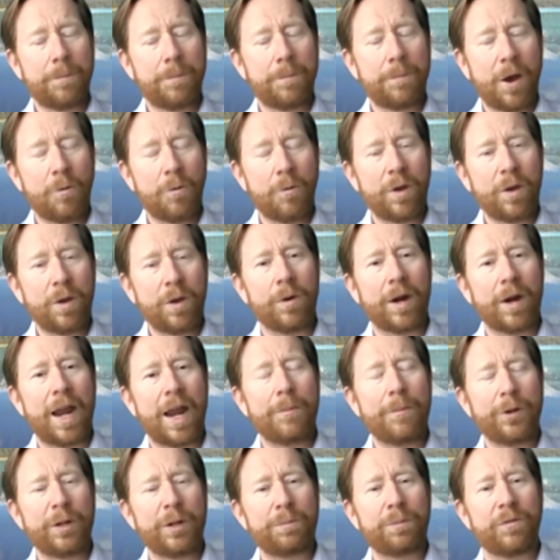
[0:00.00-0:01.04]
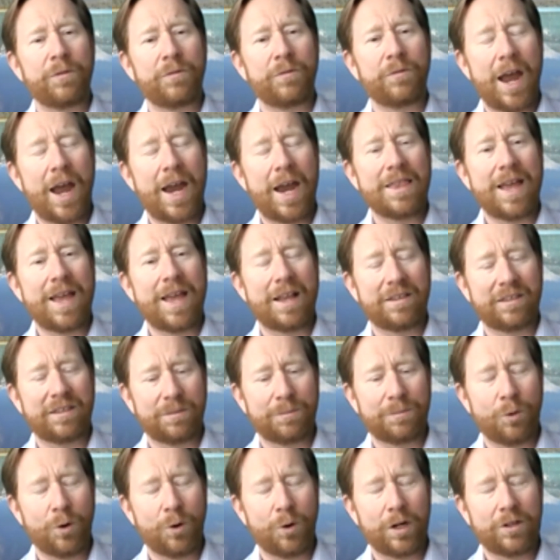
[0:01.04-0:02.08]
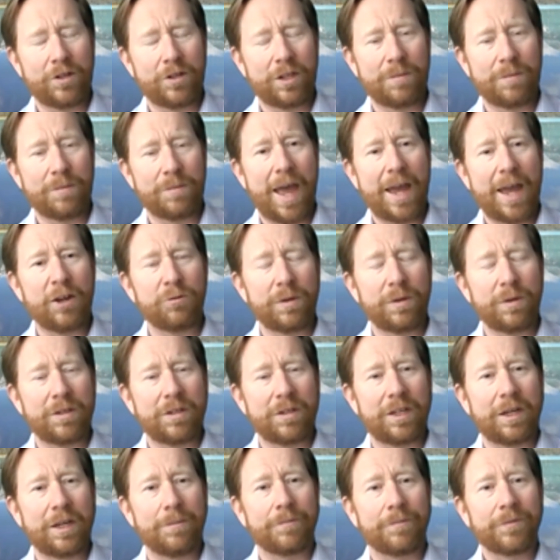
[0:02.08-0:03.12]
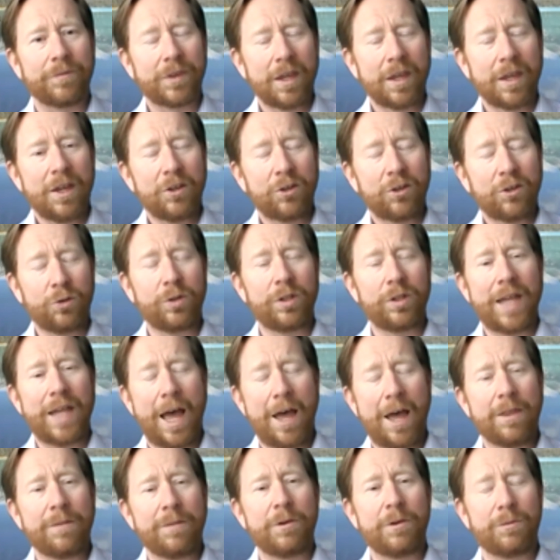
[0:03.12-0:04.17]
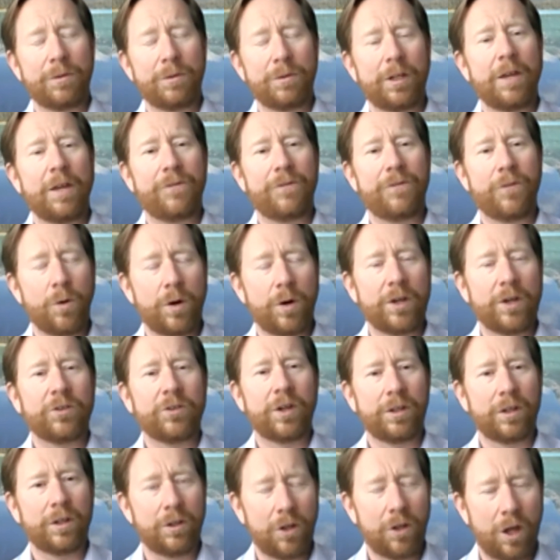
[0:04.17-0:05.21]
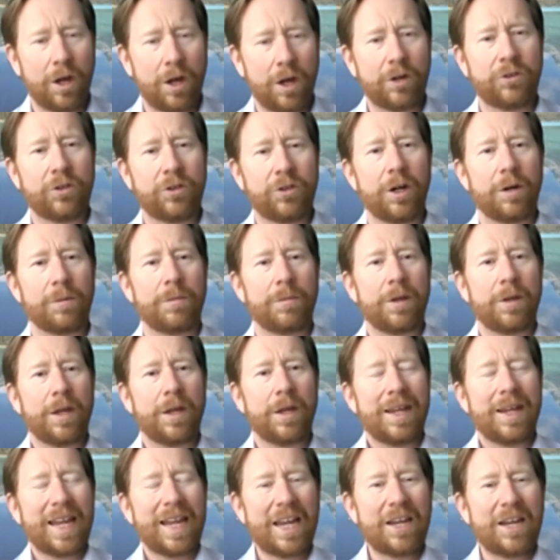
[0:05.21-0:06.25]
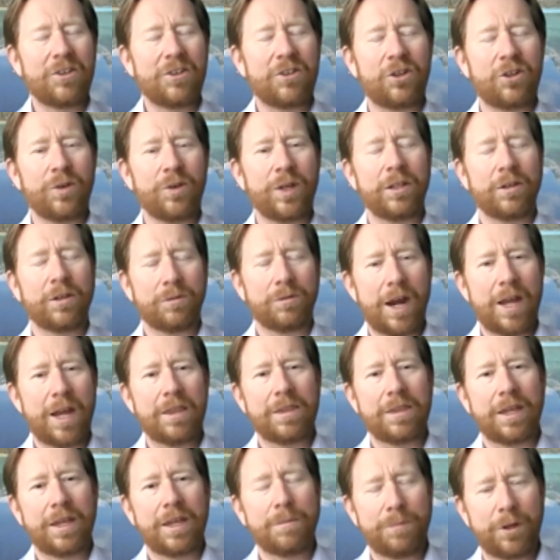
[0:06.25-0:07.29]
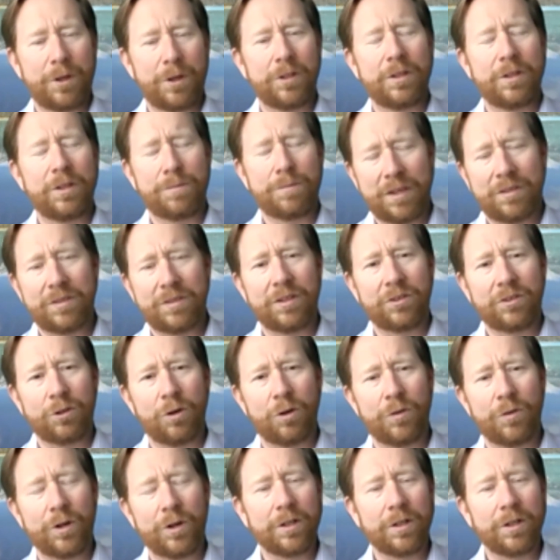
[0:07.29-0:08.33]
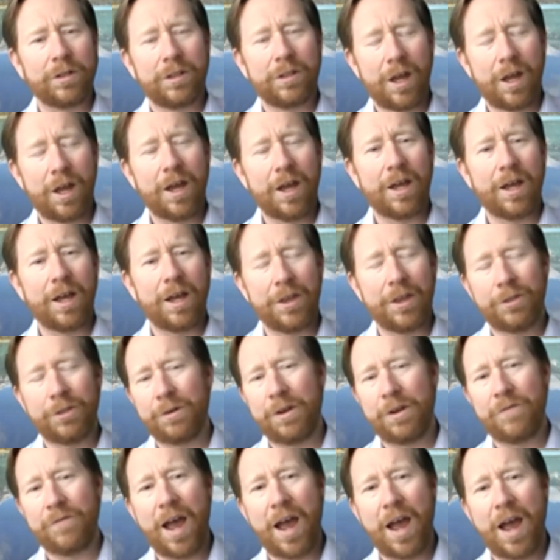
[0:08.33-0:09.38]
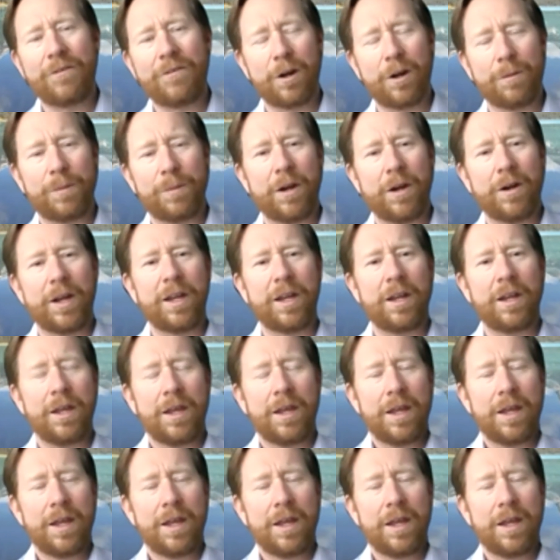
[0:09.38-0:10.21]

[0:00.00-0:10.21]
But we were able to provide that support to the management team to allow them to really focus on the long term and doing the right thing to build the business over a 3-5 year period.